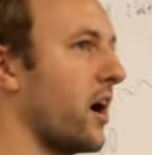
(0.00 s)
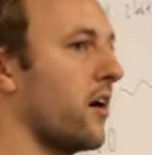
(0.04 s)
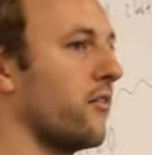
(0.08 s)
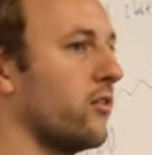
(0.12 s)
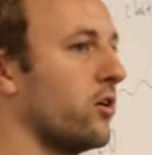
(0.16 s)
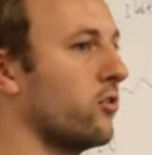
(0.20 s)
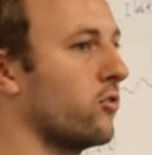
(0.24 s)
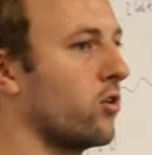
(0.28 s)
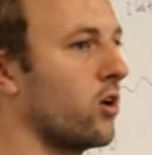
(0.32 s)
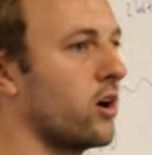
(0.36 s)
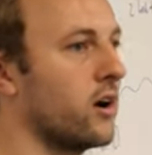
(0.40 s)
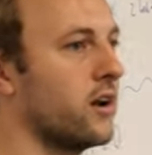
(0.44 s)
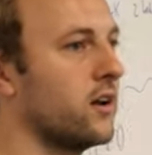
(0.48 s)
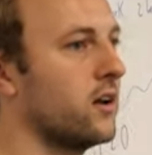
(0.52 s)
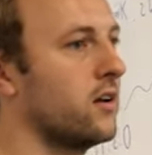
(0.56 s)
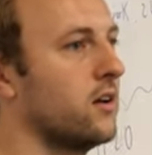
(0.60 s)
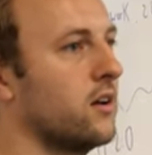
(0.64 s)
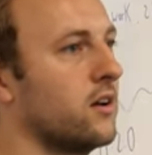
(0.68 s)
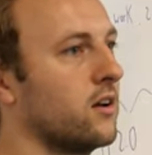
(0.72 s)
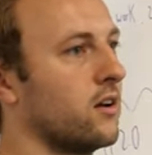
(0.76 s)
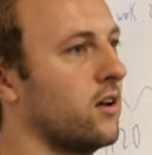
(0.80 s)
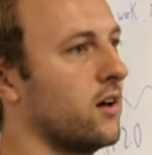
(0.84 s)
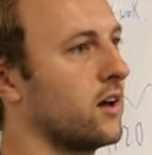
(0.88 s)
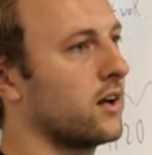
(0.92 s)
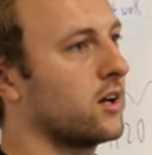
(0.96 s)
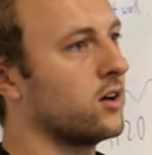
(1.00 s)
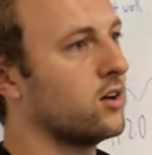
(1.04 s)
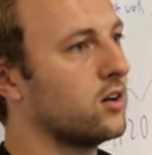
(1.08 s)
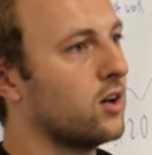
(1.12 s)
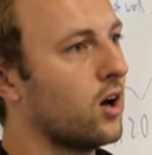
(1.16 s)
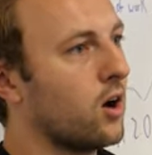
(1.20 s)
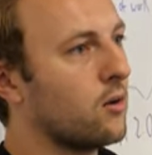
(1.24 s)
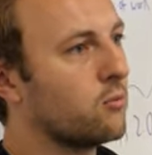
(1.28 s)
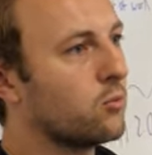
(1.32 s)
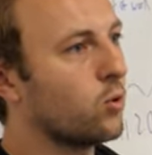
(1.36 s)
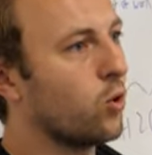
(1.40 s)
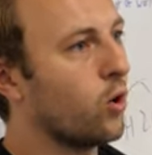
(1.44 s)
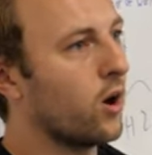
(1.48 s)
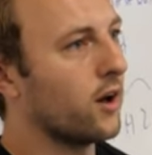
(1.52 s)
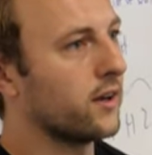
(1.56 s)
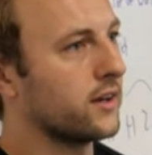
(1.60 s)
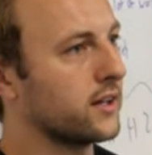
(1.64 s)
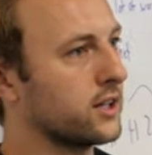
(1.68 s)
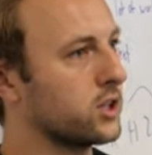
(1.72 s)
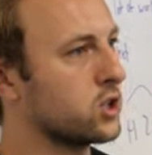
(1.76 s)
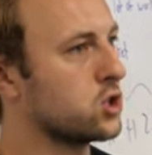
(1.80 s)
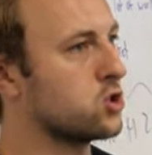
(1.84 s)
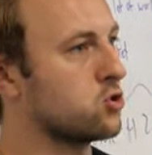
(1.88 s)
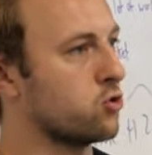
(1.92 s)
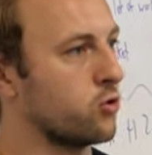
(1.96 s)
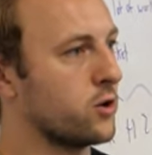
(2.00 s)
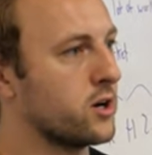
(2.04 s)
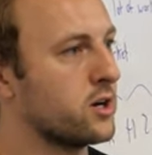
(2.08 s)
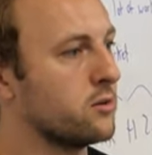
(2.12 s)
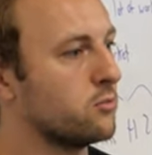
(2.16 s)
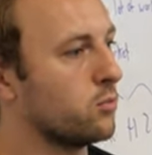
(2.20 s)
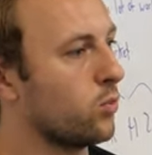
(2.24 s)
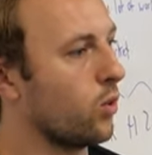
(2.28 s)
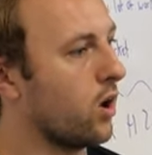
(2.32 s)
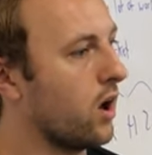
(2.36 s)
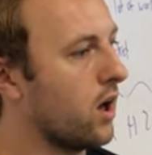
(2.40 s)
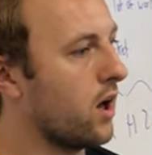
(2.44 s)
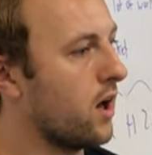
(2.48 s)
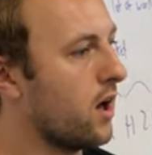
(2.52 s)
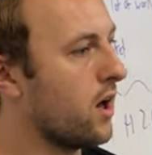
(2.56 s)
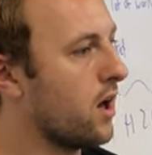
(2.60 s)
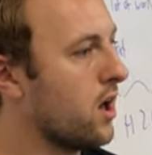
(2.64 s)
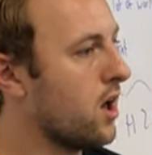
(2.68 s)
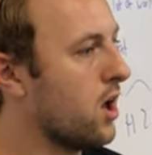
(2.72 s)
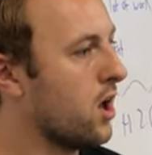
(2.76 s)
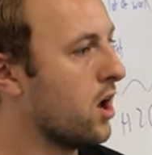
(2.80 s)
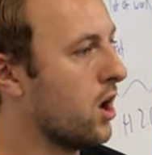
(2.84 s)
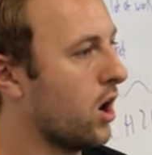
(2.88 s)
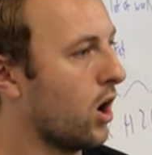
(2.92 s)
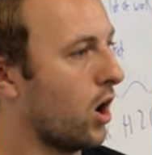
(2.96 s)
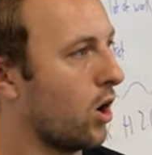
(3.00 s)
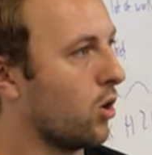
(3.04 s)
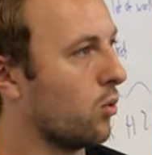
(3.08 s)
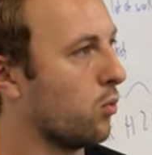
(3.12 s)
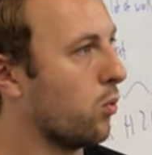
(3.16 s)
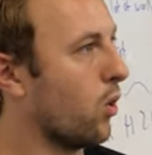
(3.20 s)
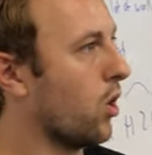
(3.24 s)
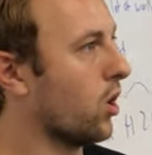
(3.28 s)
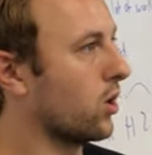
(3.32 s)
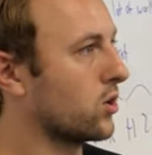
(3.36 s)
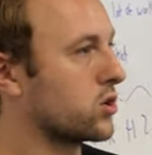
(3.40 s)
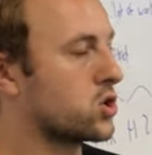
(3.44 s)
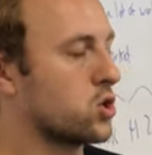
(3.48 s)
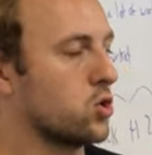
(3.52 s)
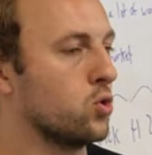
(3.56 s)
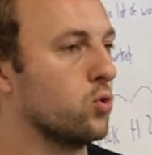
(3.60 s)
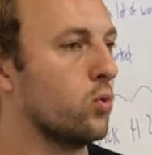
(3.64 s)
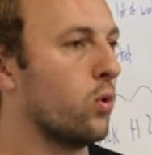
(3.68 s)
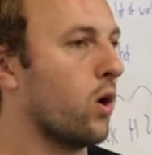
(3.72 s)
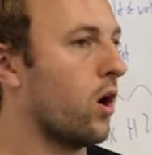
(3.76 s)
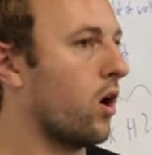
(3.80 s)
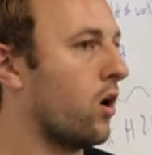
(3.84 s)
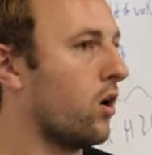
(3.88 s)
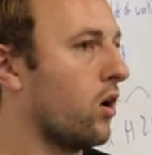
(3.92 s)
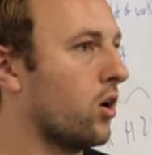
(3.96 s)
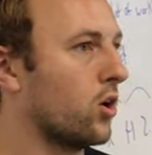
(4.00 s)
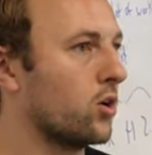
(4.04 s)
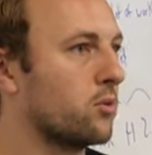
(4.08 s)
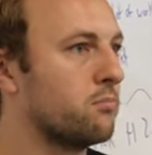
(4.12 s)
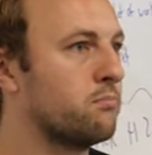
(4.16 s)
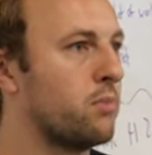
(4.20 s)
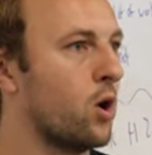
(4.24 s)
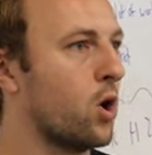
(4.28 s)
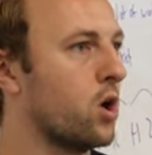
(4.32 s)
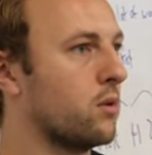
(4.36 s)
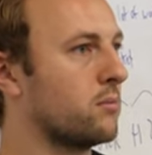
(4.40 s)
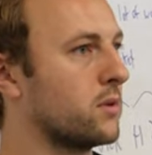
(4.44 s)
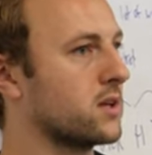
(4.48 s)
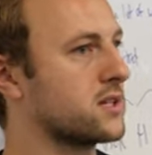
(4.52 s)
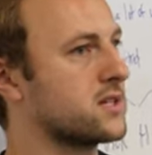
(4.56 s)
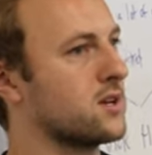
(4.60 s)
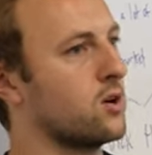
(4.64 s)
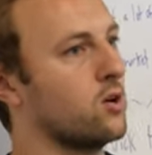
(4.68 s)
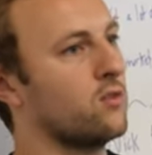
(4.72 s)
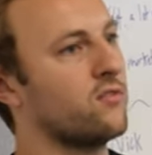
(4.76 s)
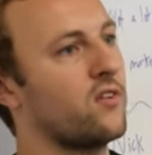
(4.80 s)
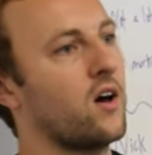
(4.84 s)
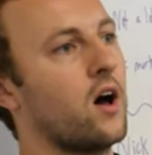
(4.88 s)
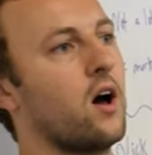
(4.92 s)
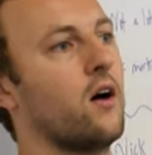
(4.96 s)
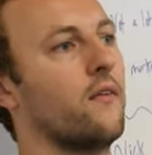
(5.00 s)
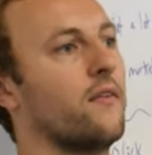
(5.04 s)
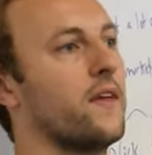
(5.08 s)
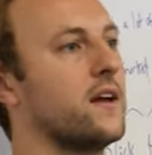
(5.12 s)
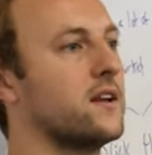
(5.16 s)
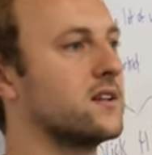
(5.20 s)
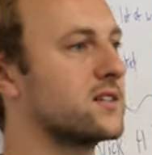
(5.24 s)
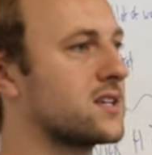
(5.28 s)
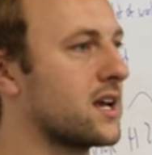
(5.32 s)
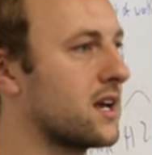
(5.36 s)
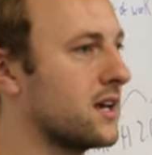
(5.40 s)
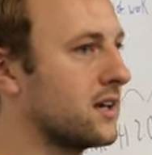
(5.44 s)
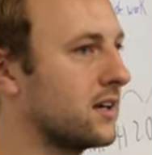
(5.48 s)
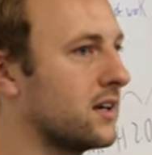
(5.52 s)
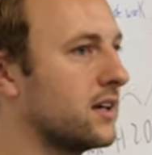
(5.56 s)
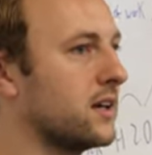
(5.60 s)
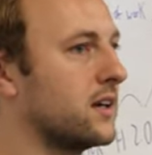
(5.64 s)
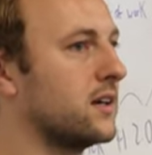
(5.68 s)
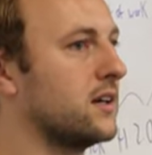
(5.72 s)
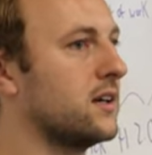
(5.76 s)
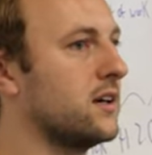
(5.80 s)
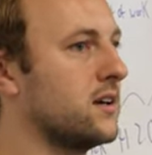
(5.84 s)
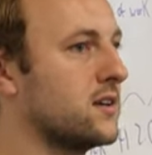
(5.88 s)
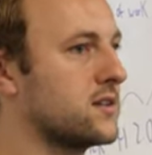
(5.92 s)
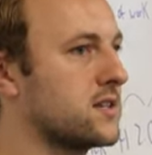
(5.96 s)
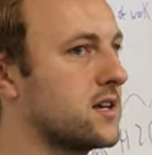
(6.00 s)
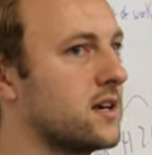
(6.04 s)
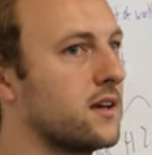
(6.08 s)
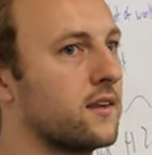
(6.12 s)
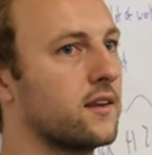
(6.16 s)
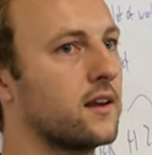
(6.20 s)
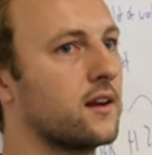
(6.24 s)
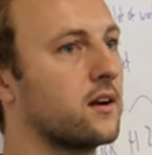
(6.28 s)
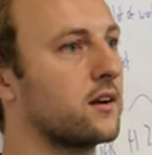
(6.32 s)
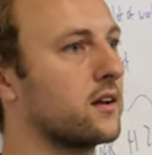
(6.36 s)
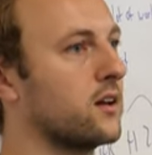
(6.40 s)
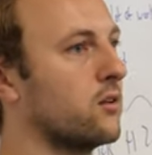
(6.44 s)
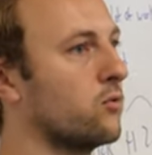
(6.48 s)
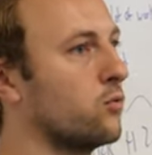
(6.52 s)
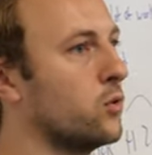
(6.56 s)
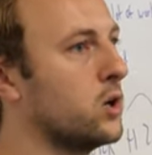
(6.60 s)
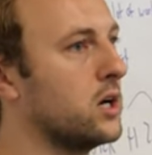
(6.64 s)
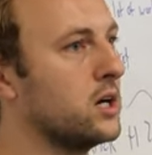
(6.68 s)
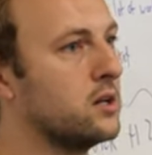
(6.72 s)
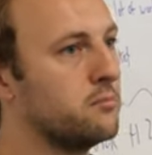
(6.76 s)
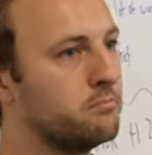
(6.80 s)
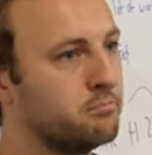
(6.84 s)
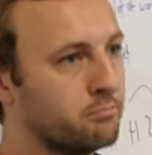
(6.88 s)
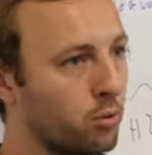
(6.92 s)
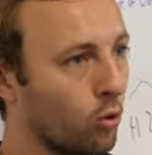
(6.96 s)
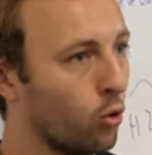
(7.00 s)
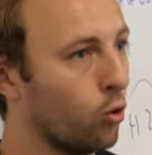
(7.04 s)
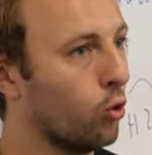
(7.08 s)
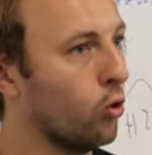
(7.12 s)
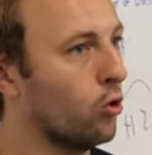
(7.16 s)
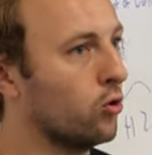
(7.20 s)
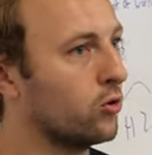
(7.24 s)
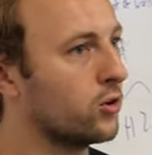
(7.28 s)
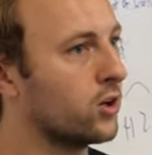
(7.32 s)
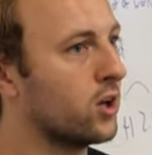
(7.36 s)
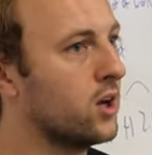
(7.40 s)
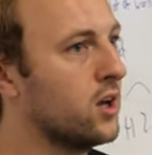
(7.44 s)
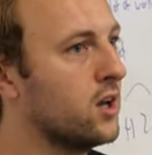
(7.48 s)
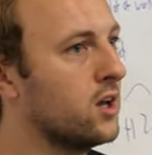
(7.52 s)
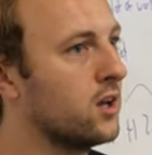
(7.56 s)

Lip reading: have it right. Like I'm quite an extreme where I'll work too hard, burn myself out, then take it easier, then I get really bored.